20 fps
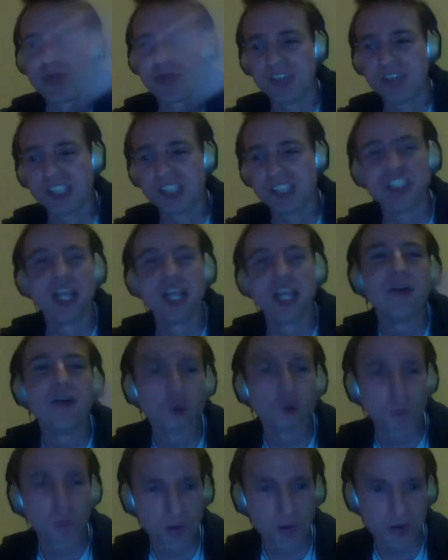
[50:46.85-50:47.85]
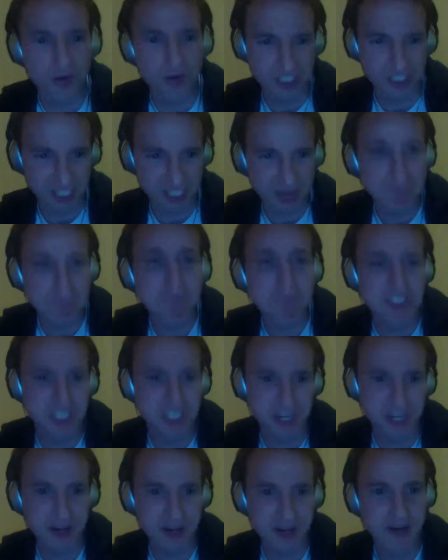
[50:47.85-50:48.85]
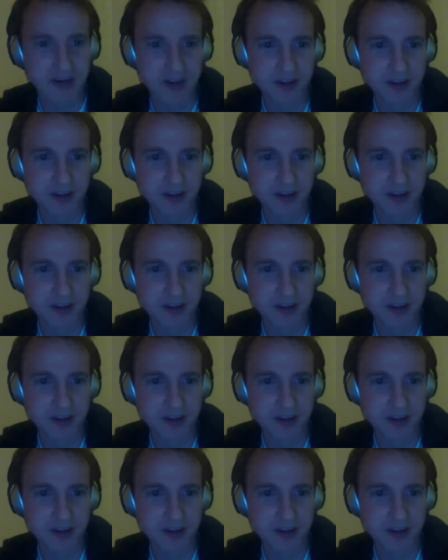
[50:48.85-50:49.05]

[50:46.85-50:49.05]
the general perception